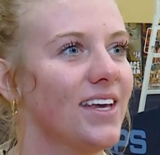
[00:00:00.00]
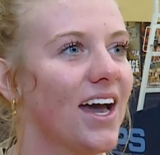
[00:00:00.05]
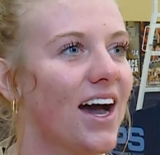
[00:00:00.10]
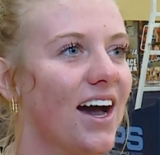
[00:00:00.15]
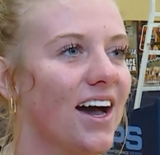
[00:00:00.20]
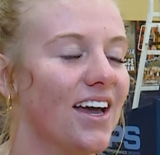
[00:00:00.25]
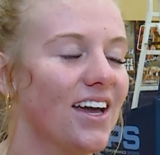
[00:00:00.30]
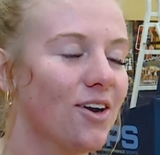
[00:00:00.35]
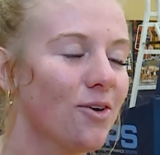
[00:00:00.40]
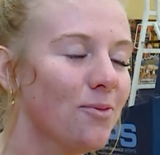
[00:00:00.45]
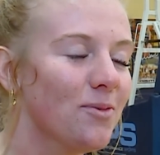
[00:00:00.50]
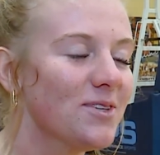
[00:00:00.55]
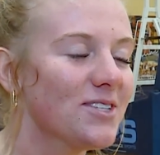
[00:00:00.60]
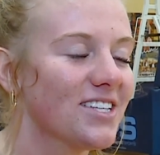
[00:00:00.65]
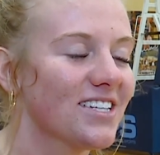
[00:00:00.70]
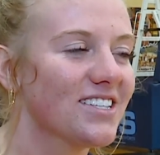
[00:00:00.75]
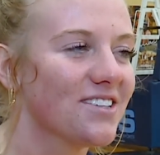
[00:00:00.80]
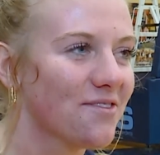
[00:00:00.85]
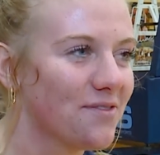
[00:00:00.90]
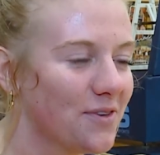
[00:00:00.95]
Yeah, it
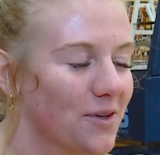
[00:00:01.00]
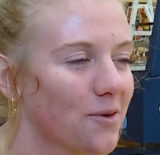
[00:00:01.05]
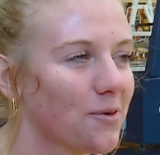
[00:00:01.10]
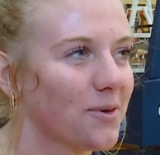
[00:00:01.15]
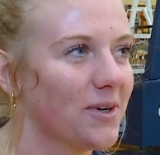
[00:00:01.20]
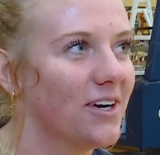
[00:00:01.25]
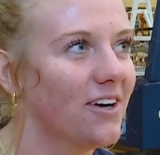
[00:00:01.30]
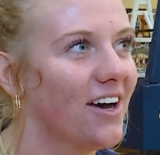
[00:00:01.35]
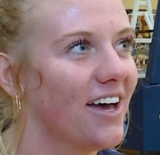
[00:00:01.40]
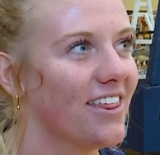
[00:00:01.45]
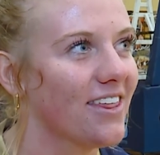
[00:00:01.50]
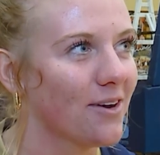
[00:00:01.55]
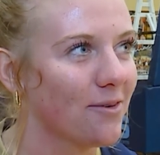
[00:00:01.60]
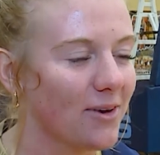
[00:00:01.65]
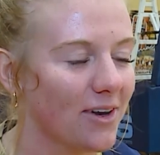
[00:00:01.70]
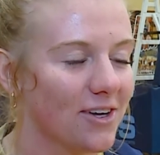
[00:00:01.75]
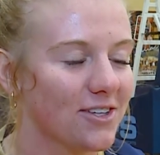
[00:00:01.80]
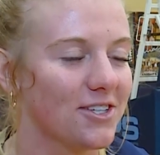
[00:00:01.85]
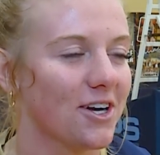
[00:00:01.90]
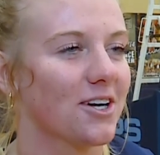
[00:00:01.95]
almost doesn't feel real. I think
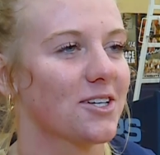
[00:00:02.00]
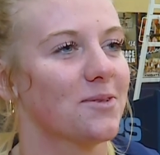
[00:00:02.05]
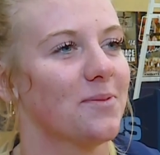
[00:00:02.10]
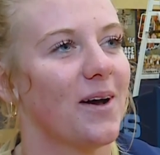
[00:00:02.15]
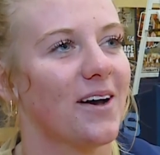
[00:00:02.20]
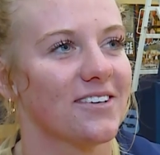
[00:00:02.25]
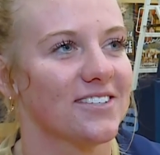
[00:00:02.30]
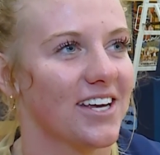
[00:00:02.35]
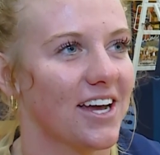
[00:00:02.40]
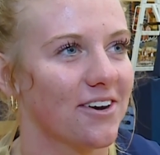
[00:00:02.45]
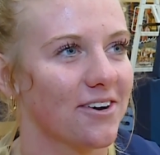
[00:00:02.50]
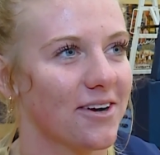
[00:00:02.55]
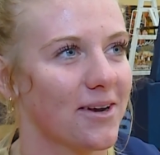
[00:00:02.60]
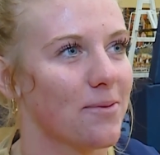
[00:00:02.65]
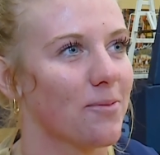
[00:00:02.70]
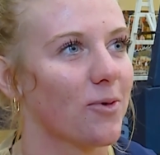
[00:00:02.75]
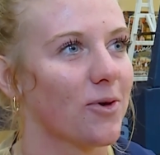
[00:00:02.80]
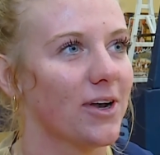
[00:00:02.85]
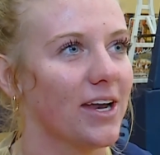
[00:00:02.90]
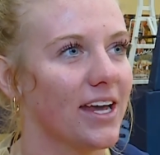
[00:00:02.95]
we all talked about
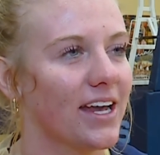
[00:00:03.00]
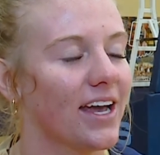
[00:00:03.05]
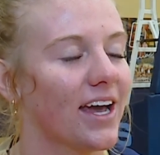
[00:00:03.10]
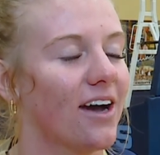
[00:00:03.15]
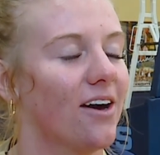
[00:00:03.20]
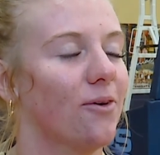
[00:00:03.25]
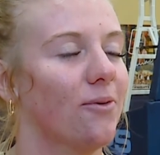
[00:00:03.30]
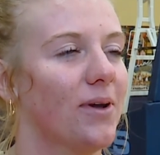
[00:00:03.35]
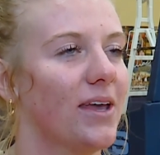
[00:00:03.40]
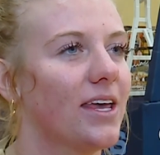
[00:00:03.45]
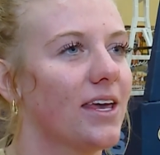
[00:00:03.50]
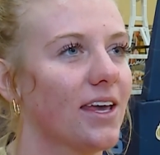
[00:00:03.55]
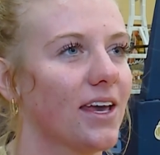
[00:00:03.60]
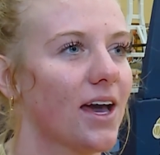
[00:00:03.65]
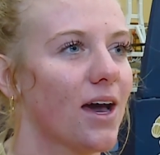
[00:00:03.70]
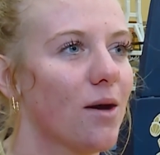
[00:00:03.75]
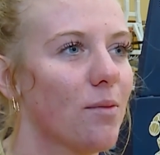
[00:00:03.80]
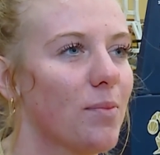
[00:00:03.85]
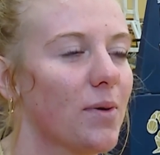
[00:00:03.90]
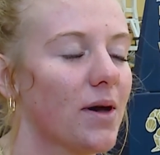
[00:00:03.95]
Saturday morning, how
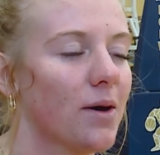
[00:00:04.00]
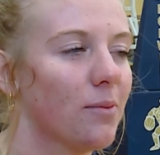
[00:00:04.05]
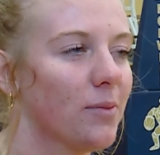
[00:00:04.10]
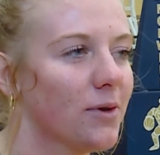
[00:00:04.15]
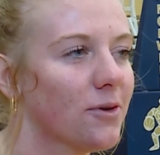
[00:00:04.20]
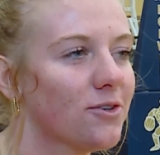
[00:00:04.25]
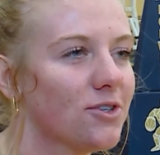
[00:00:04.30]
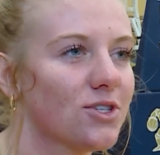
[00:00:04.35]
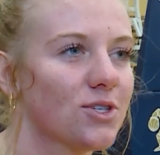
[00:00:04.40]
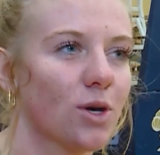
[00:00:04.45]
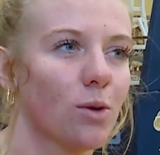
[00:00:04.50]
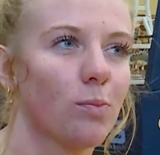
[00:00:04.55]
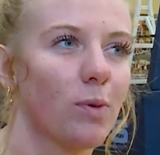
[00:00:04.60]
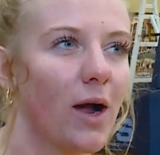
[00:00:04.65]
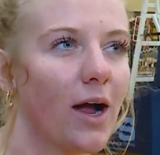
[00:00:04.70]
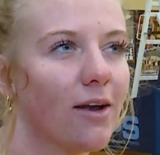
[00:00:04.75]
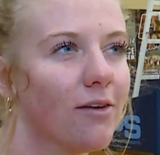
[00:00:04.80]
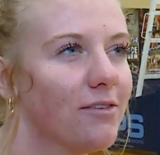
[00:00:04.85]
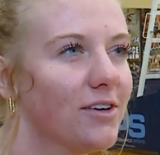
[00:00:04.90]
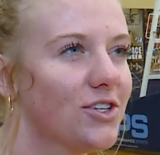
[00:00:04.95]
waking up. We were just so
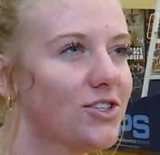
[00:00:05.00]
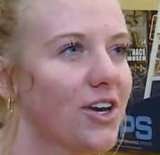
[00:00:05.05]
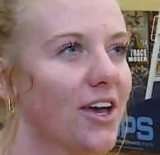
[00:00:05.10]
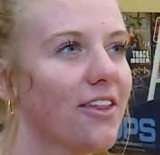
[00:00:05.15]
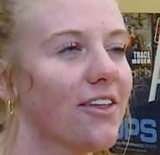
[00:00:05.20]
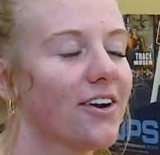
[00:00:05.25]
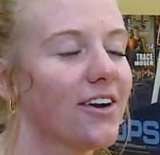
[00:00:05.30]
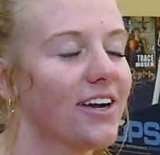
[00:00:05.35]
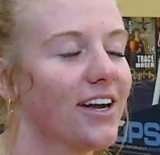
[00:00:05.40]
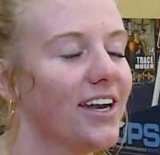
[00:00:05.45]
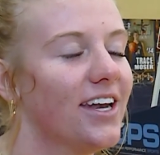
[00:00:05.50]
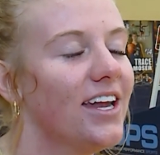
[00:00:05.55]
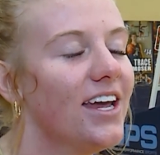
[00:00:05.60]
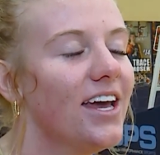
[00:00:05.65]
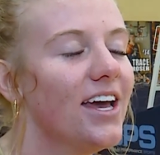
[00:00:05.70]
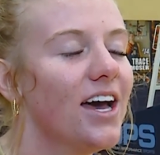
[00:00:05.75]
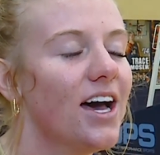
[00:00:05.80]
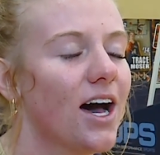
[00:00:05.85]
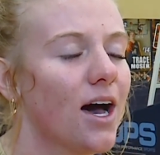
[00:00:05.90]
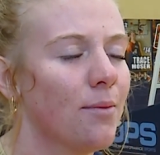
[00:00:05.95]
proud of each other, and
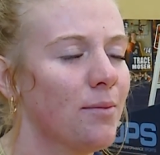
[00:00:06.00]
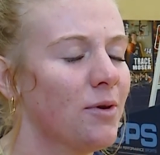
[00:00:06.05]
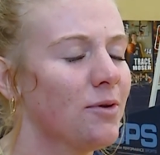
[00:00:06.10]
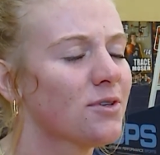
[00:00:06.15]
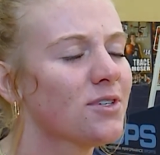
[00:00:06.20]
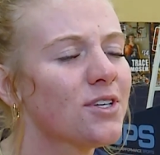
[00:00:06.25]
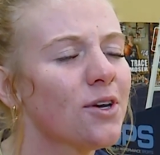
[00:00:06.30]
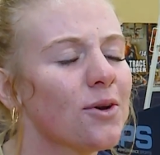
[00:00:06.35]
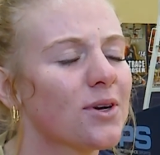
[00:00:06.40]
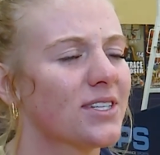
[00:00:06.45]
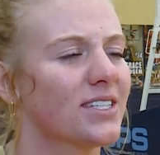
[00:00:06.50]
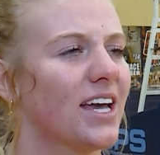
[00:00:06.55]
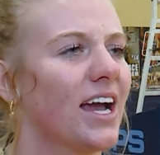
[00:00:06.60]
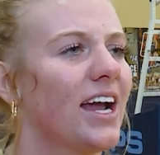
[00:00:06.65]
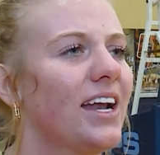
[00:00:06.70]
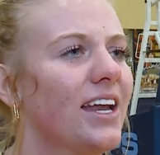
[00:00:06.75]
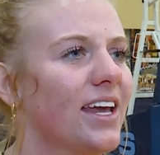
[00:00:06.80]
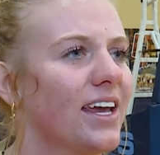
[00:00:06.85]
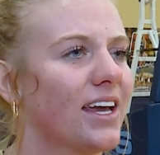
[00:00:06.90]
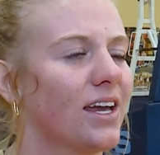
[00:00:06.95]
it was so
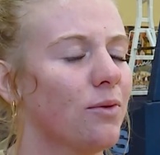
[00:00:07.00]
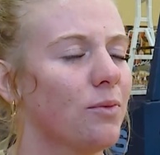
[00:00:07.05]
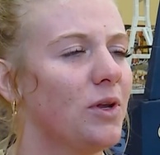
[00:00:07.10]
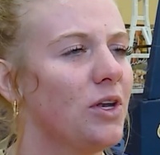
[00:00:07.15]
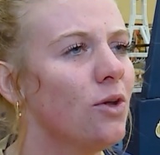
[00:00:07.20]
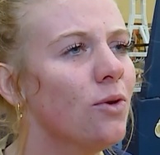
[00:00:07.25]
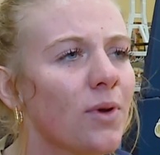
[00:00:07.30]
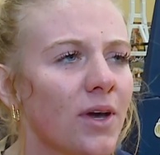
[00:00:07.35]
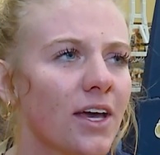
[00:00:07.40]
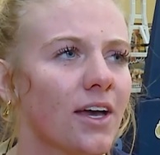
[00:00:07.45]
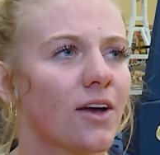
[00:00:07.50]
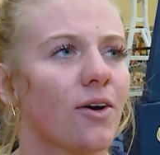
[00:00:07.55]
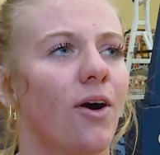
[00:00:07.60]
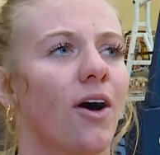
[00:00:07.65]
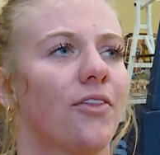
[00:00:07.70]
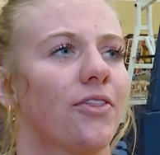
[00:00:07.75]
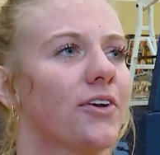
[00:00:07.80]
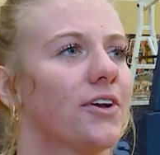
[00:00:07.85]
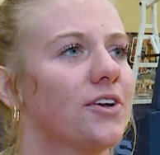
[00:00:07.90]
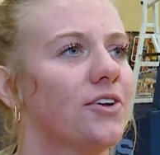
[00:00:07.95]
exciting. And we knew we could go
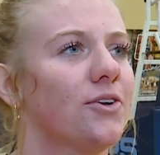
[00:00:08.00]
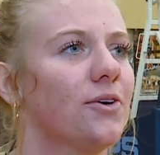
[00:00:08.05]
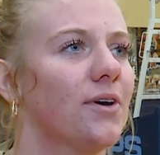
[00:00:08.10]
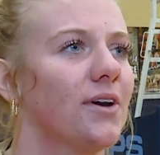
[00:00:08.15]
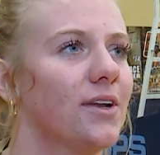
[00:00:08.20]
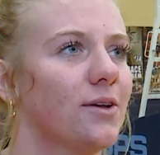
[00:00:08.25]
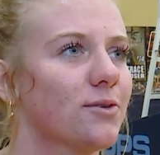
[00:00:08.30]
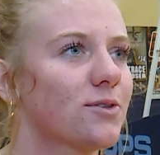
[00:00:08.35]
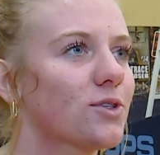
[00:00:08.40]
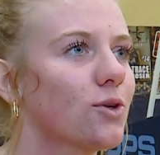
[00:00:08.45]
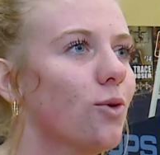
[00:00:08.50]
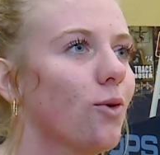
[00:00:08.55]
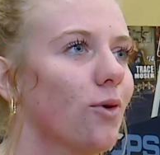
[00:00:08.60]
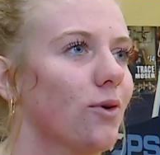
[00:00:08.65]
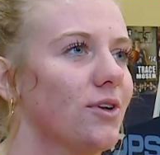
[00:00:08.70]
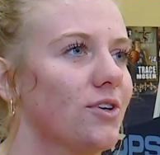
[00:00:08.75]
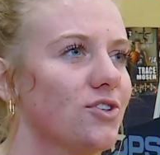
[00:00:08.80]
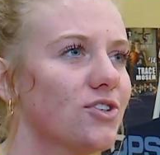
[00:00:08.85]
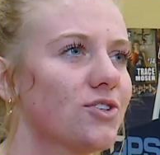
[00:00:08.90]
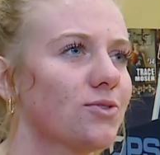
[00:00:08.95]
out there and do it, and it was
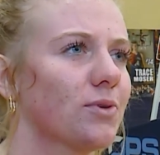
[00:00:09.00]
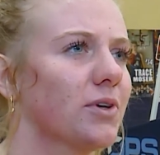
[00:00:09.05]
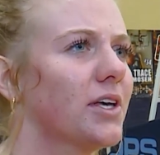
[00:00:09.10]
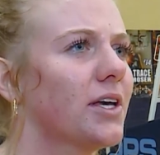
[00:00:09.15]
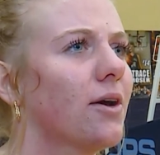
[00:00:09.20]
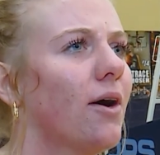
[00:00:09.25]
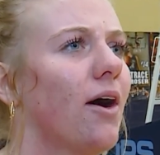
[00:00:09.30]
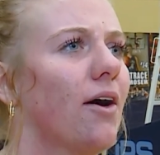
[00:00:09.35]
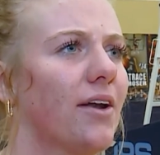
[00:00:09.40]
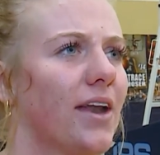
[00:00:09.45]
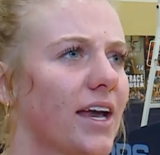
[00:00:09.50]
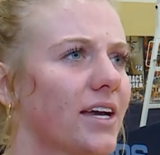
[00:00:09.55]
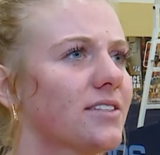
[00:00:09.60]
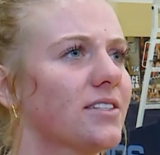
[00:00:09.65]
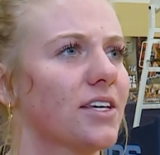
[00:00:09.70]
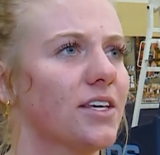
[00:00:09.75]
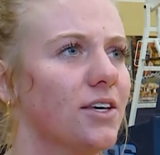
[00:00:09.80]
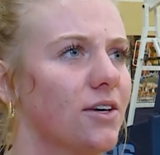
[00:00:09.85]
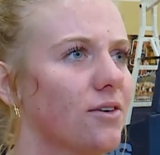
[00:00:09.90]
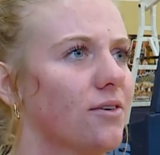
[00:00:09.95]
cool to just really go out and
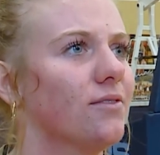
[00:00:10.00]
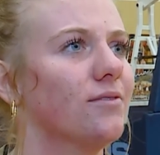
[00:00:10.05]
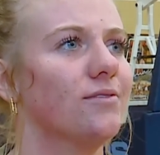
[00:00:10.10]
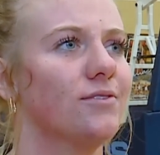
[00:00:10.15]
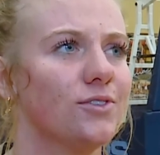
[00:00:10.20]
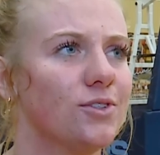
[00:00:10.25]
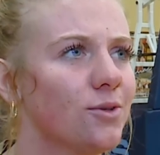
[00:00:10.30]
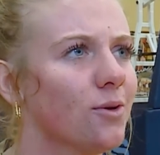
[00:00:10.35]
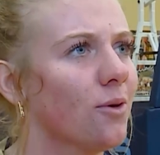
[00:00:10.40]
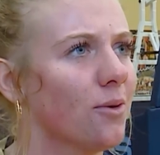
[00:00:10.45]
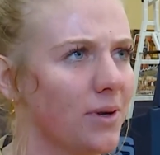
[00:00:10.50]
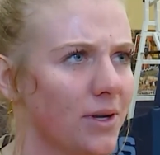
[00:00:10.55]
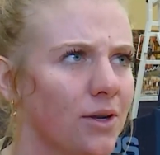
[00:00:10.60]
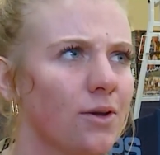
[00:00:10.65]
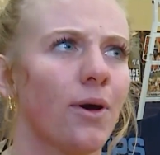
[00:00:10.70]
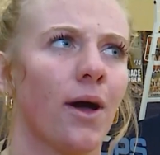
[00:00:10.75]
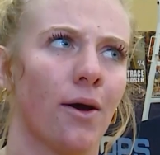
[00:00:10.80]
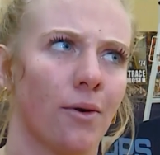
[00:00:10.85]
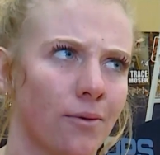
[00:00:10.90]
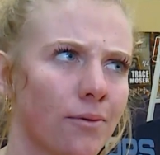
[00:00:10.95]
execute and do what we
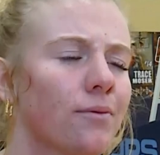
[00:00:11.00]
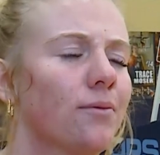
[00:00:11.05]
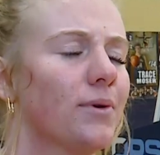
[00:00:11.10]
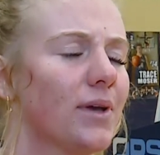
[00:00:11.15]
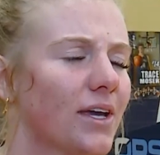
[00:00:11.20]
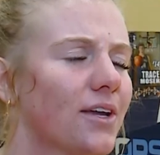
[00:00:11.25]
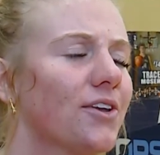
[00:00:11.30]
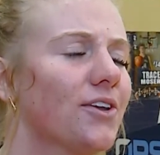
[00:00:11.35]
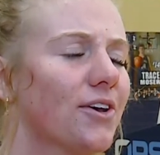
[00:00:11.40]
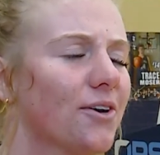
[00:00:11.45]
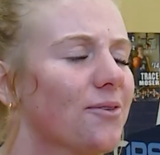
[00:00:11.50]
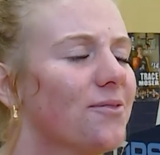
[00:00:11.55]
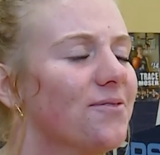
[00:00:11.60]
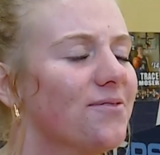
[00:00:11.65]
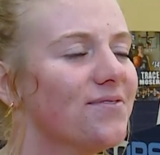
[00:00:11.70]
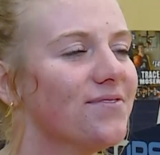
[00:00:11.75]
knew how we could do.